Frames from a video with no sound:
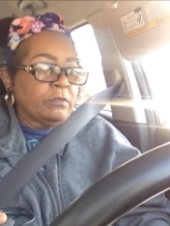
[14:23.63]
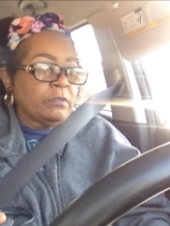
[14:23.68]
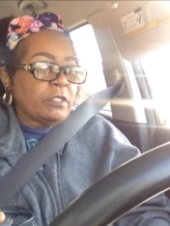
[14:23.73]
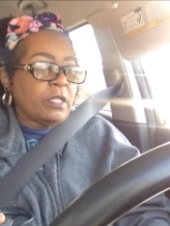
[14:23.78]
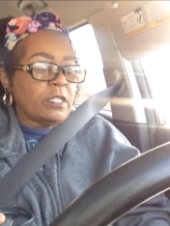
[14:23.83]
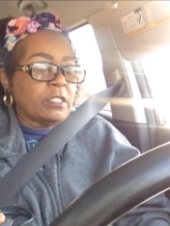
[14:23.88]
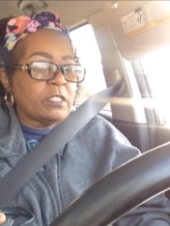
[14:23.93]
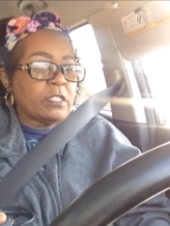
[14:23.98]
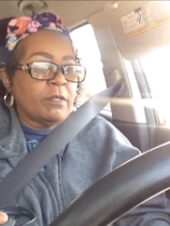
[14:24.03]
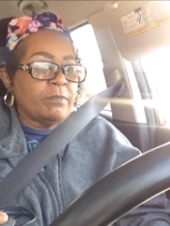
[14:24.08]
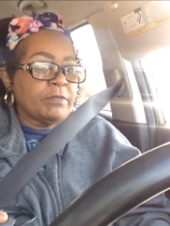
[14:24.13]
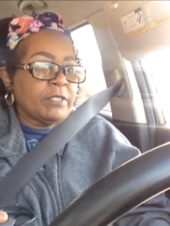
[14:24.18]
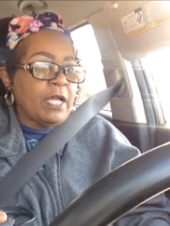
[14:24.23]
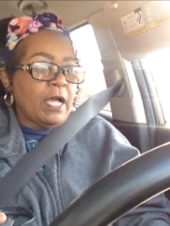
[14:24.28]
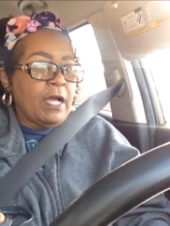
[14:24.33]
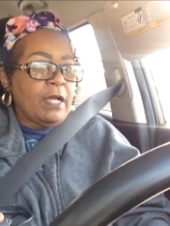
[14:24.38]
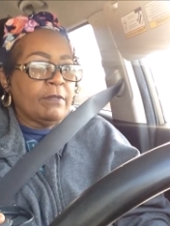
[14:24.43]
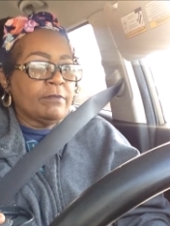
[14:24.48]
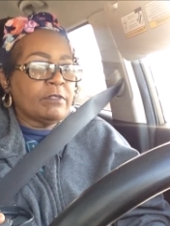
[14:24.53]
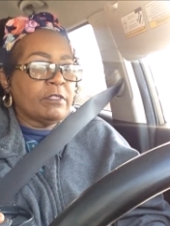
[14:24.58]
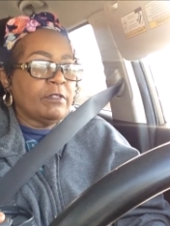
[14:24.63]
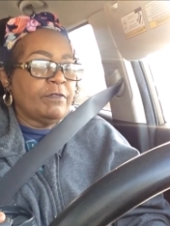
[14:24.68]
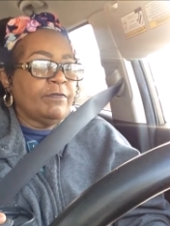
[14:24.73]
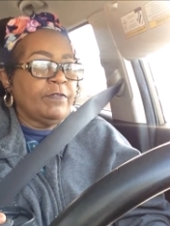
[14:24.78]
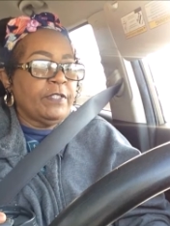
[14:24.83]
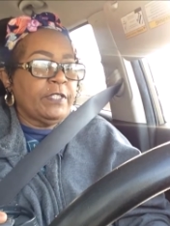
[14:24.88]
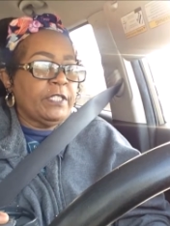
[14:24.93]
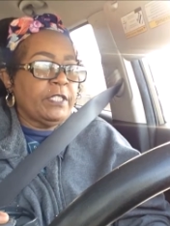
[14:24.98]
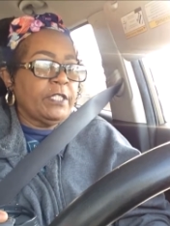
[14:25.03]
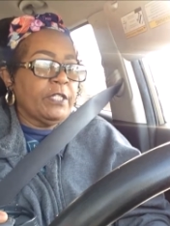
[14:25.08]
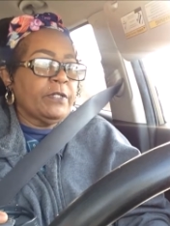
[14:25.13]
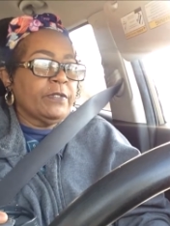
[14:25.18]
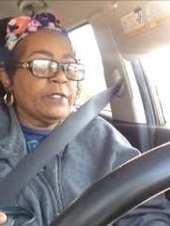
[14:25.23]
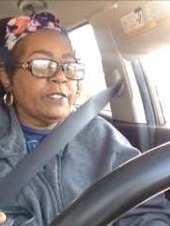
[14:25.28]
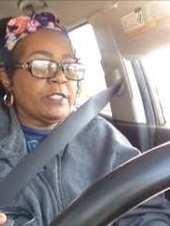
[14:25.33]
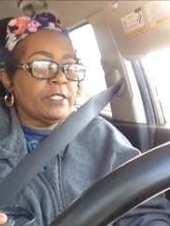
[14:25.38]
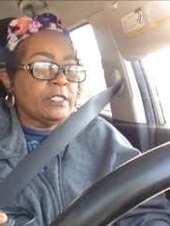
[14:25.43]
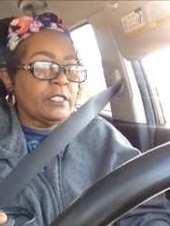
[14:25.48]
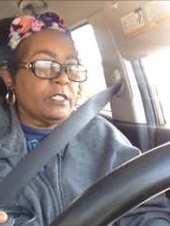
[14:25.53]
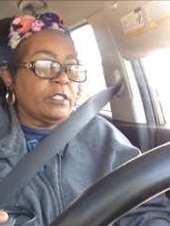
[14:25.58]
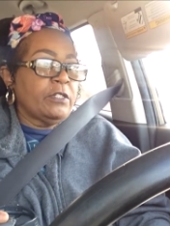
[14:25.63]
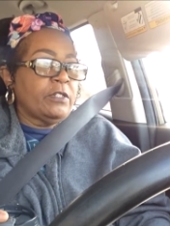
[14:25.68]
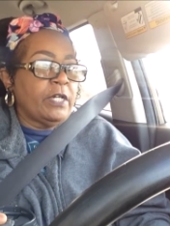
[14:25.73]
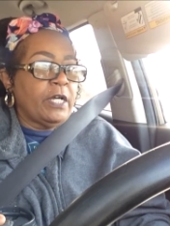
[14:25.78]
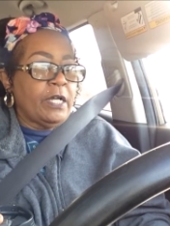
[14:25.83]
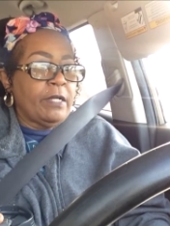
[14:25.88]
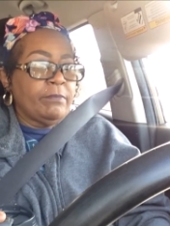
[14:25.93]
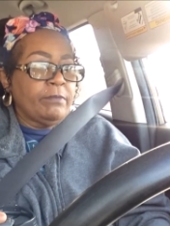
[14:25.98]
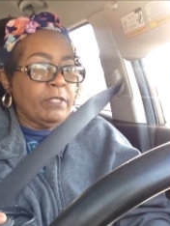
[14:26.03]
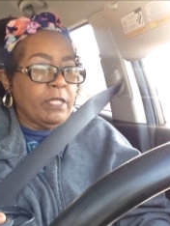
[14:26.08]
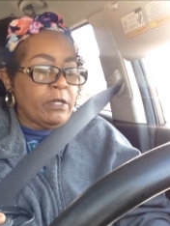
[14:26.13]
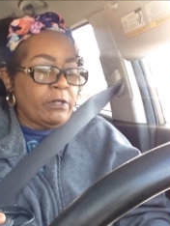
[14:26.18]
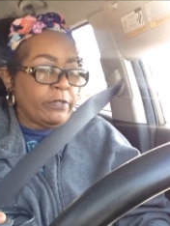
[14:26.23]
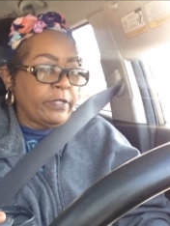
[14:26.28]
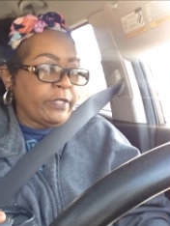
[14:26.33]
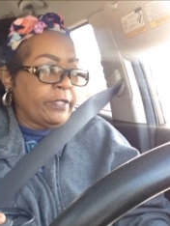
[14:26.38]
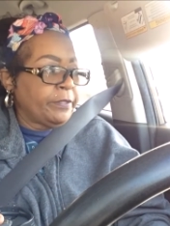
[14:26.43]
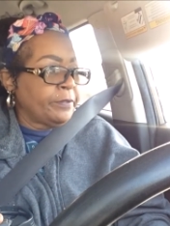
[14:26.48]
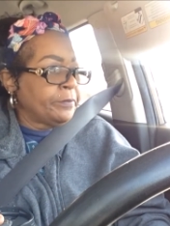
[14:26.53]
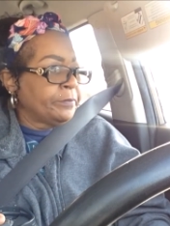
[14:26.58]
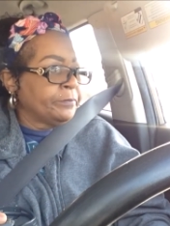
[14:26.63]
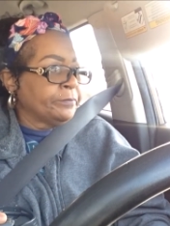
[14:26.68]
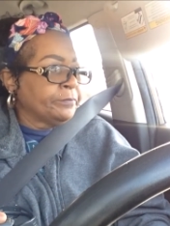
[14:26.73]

because sometimes the video is still uploading